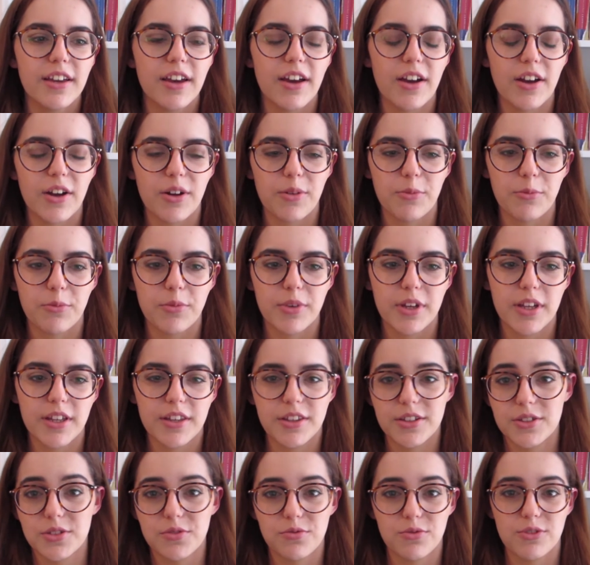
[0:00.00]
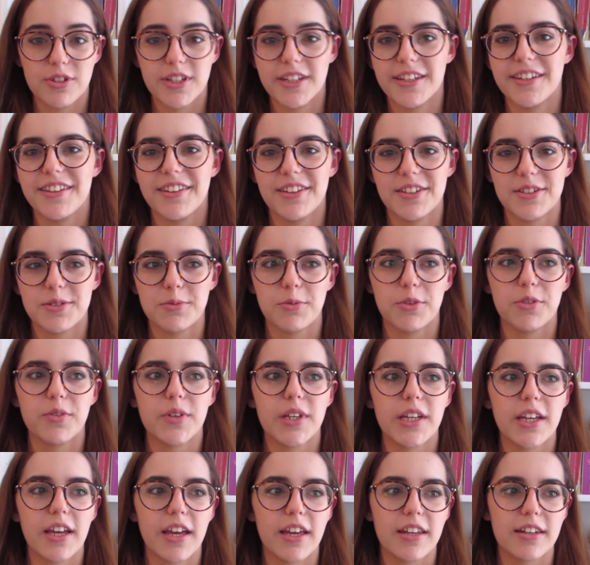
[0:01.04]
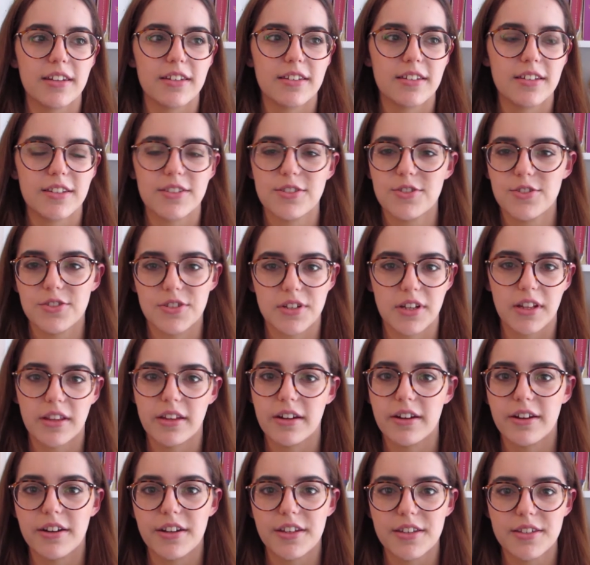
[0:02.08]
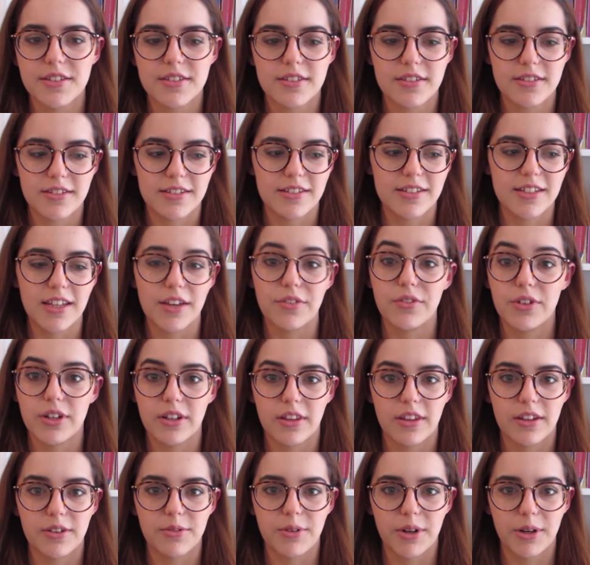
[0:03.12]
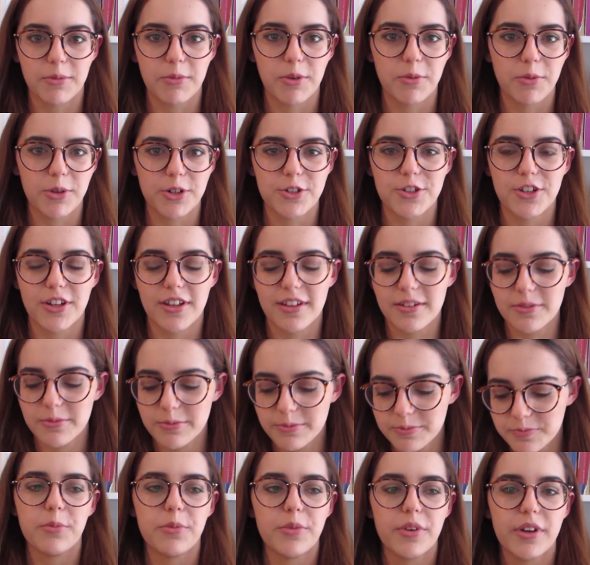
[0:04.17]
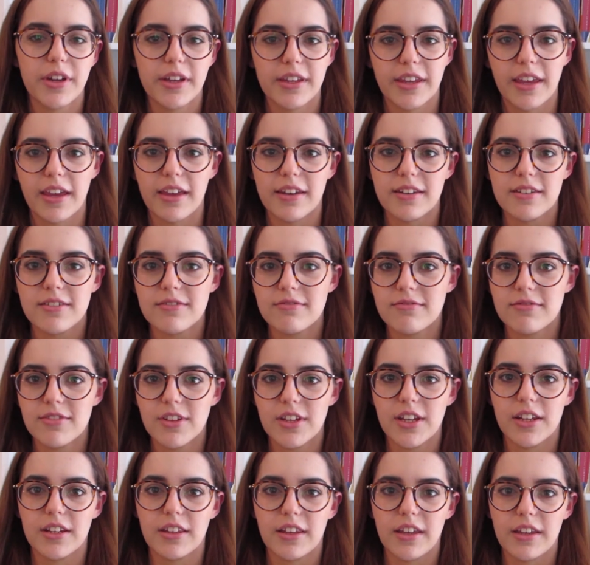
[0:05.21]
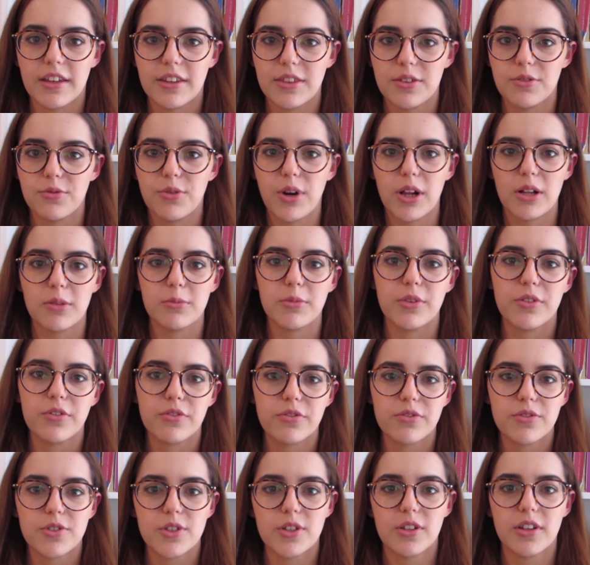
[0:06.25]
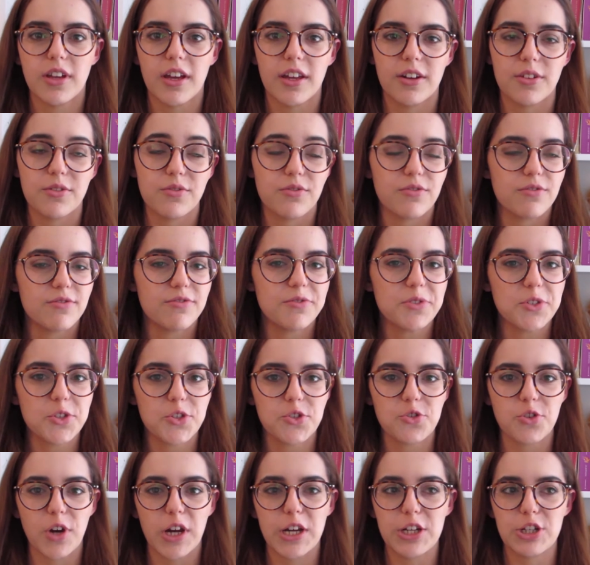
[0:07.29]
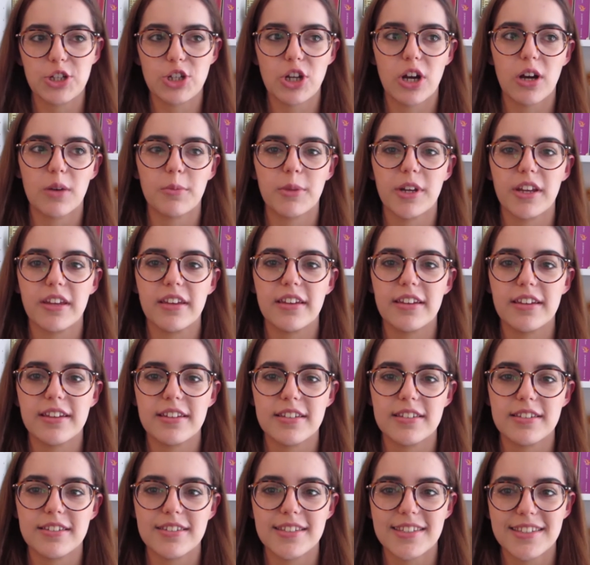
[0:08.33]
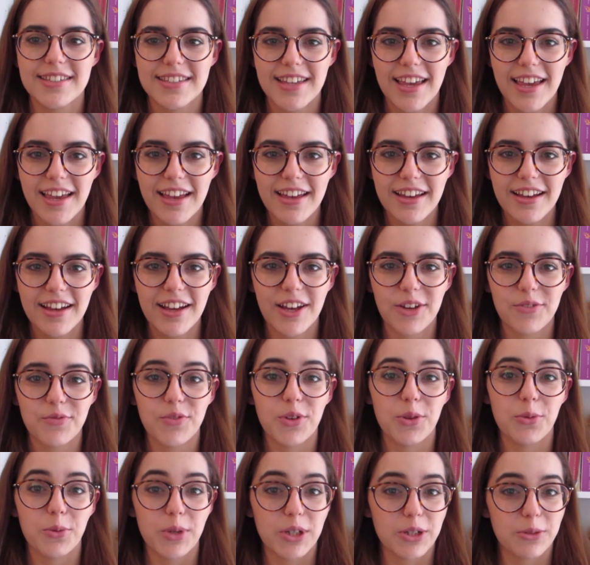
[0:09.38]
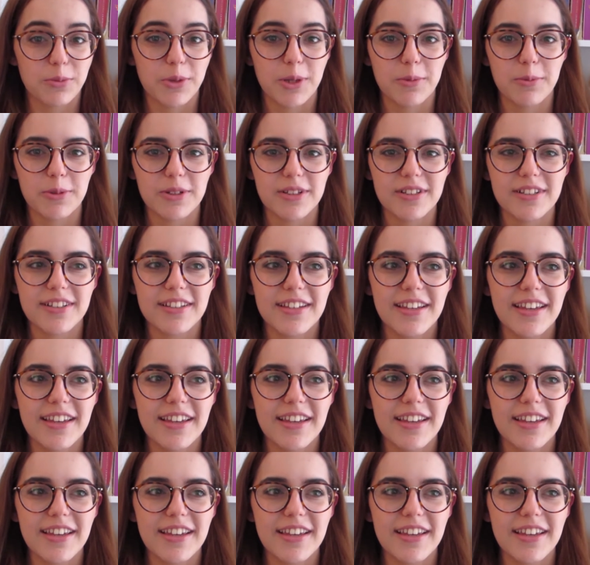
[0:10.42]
in this ridiculous movie, and it's just hilarious. Definitely recommend watching it. Again, in like the realm of kind of strange comedy is Hunt for the Wilder People.